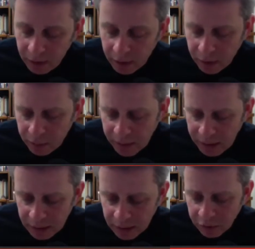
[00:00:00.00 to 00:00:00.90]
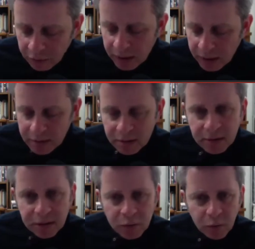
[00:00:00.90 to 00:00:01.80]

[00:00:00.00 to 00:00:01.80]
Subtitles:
who appear to have placed such